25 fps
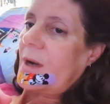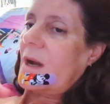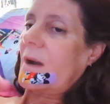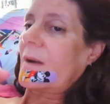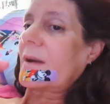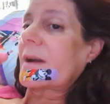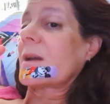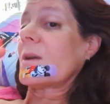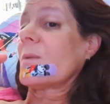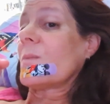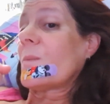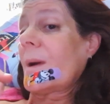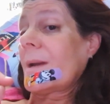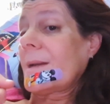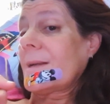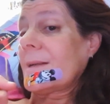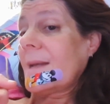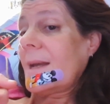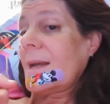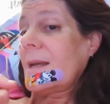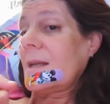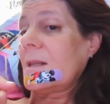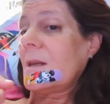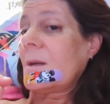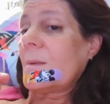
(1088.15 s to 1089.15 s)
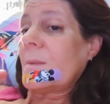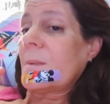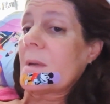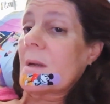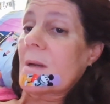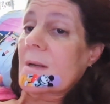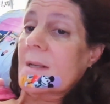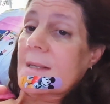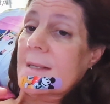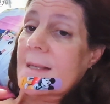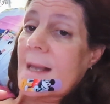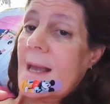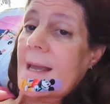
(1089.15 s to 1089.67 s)
I reckon one day they'll be able
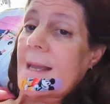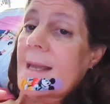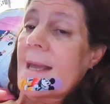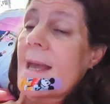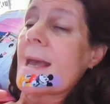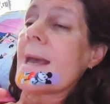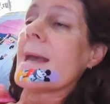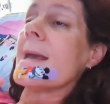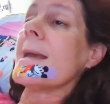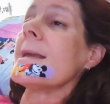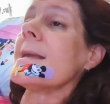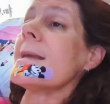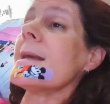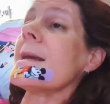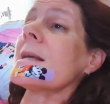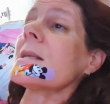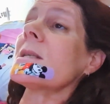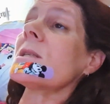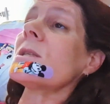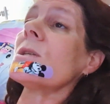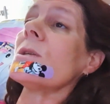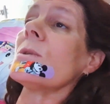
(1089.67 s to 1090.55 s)
to say, yes,